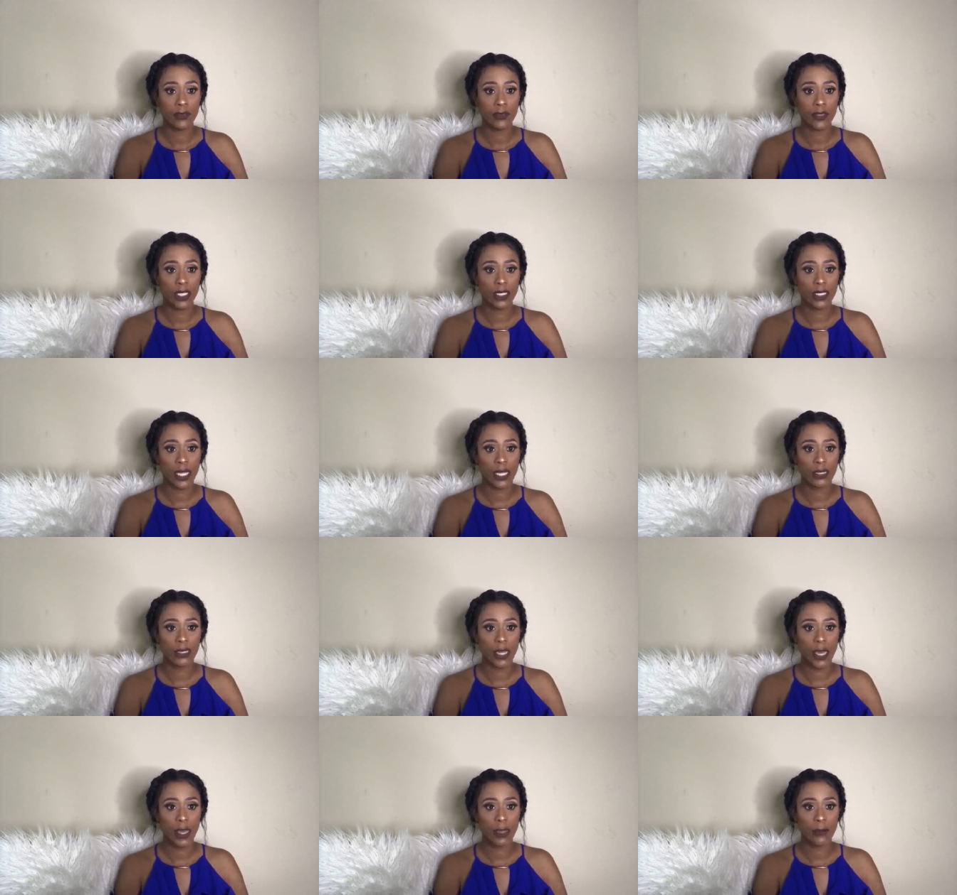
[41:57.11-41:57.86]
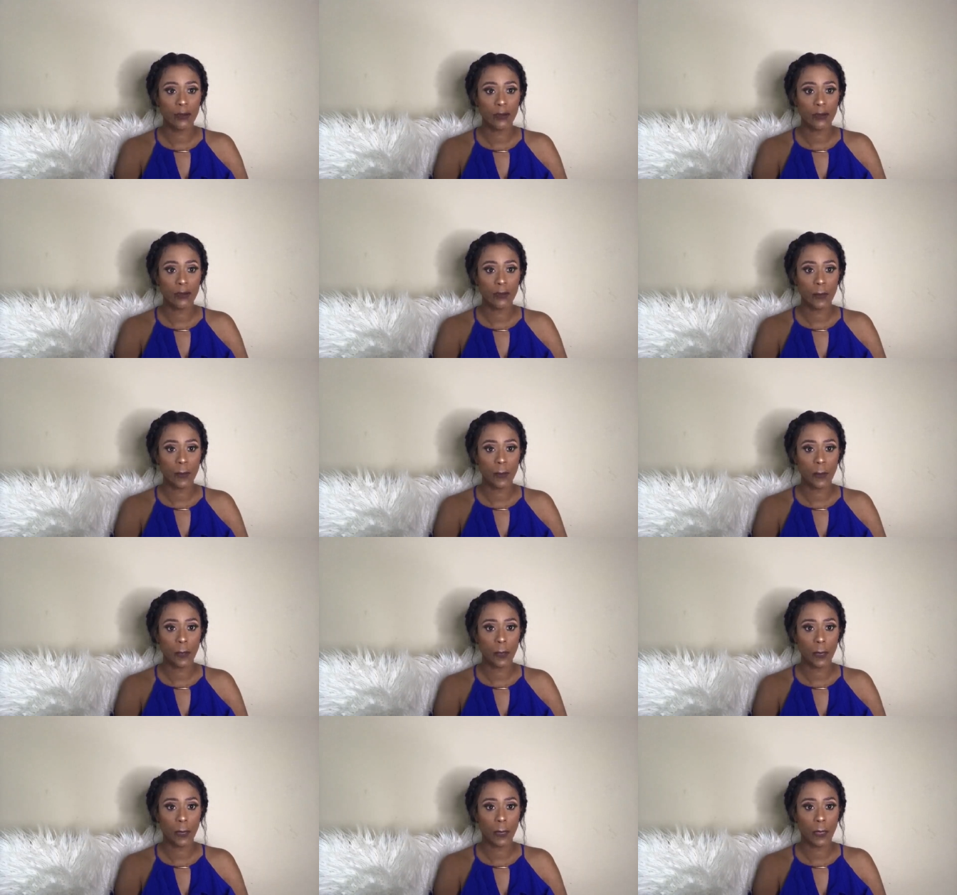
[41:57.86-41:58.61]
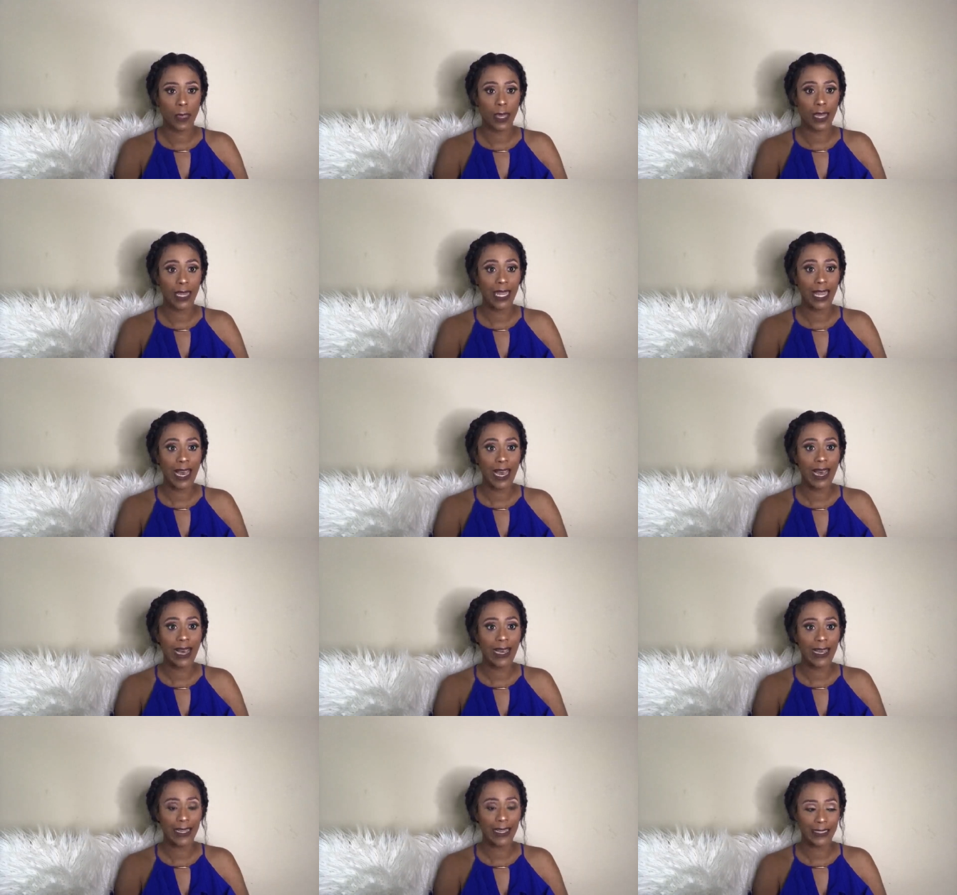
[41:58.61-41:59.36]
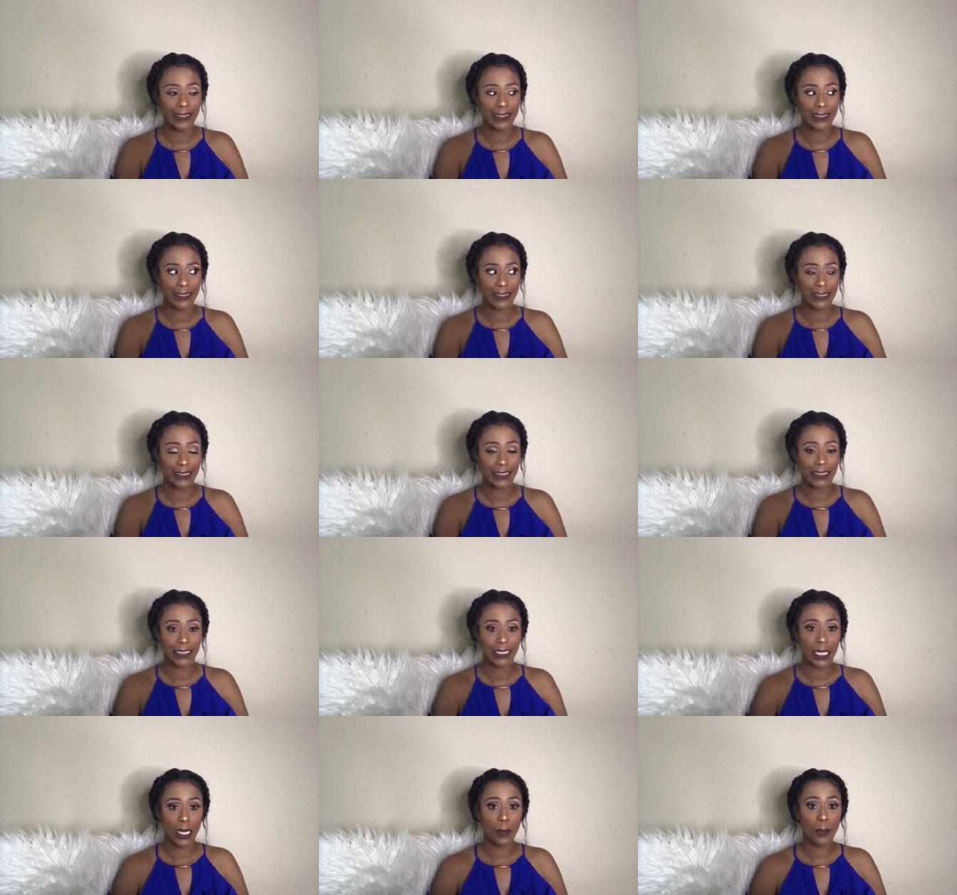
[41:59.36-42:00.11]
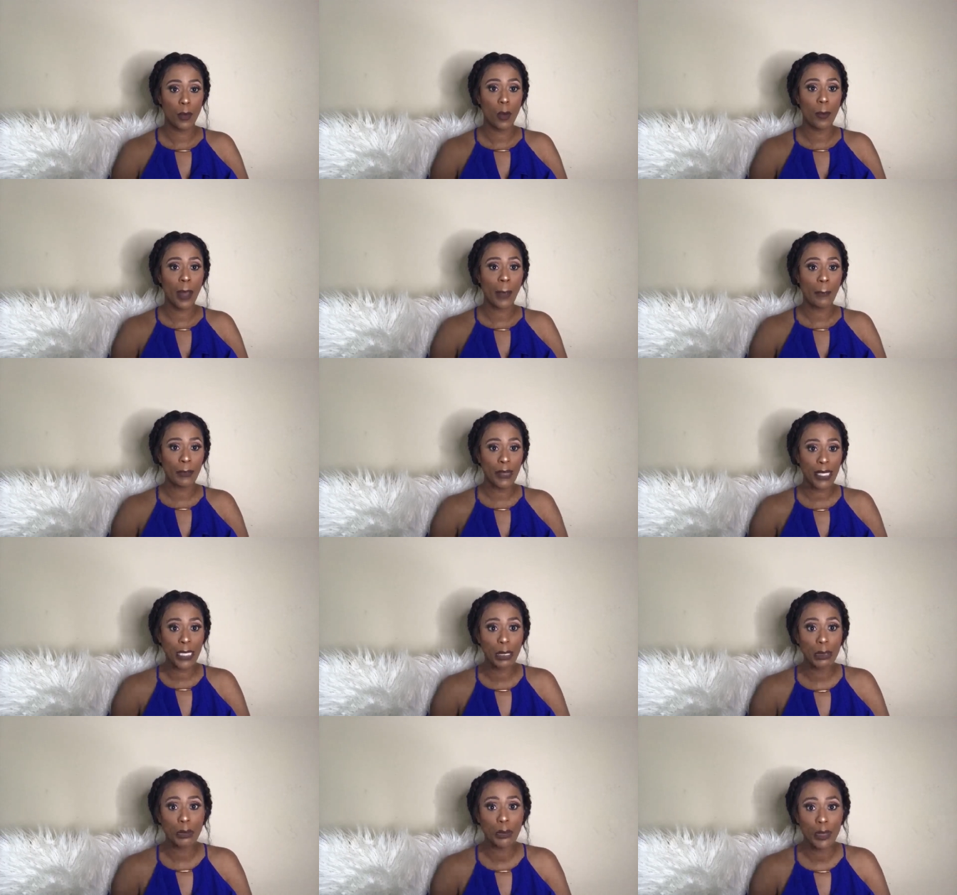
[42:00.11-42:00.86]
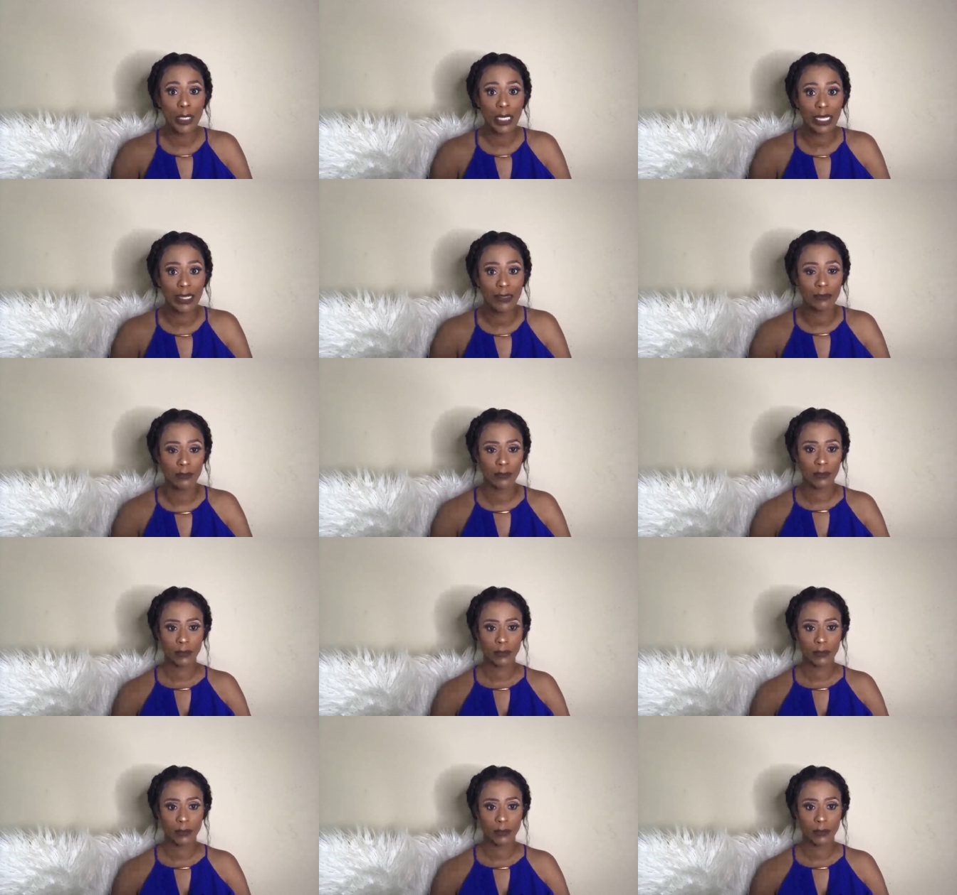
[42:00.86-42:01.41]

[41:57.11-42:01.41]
Things like that. Lie. I'm on my period.